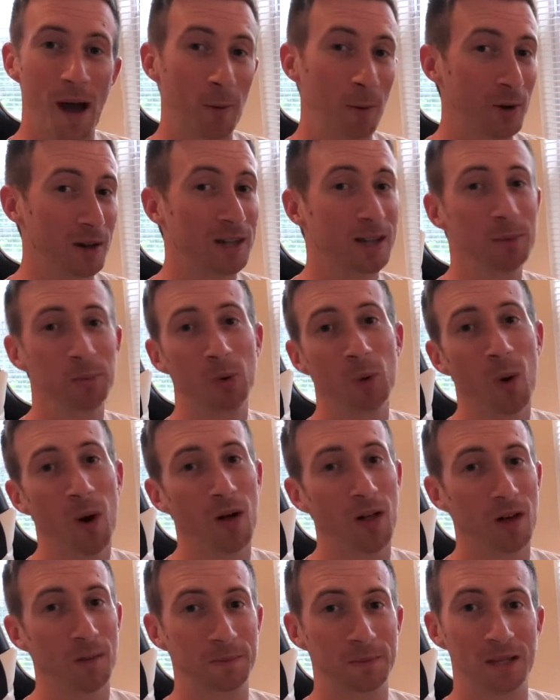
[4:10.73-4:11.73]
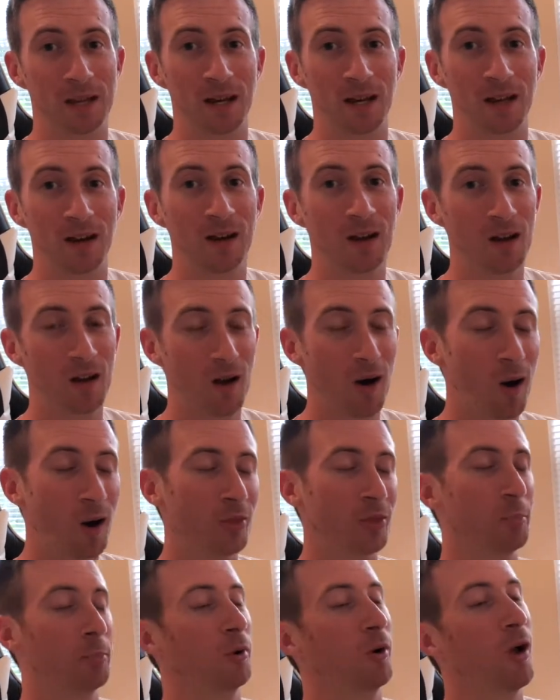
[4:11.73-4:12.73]
I will keep you all updated
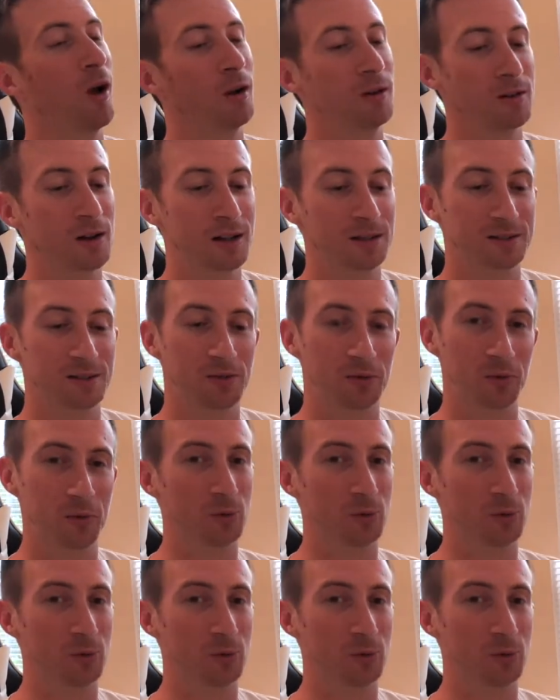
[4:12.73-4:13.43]
on the progress